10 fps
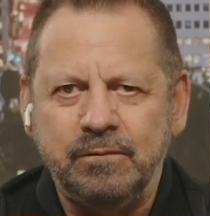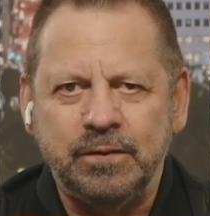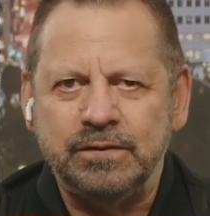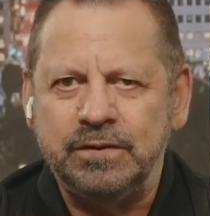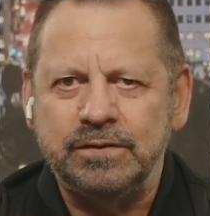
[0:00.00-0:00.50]

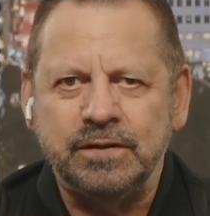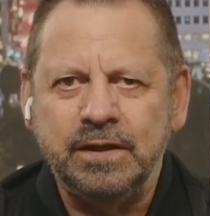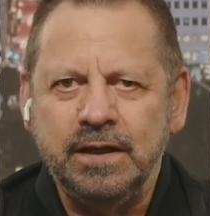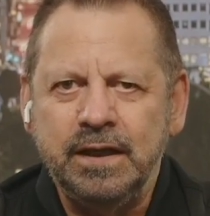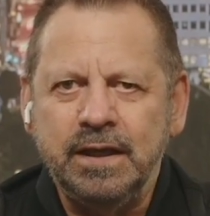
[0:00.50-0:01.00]
We just
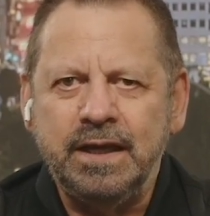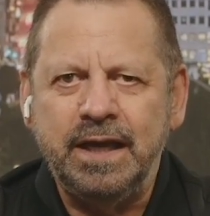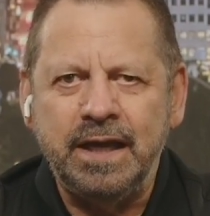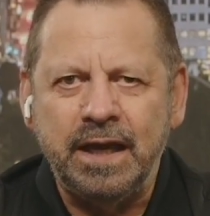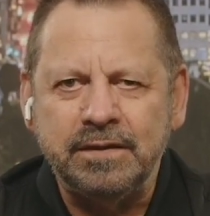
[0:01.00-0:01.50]

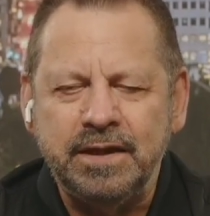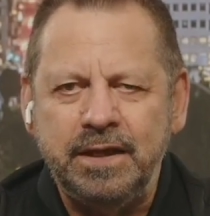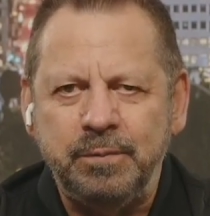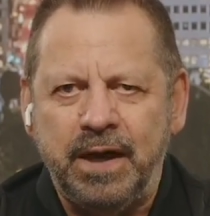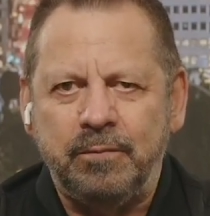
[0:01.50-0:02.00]
cannot
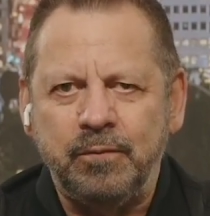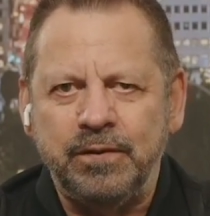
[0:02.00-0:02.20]
keep up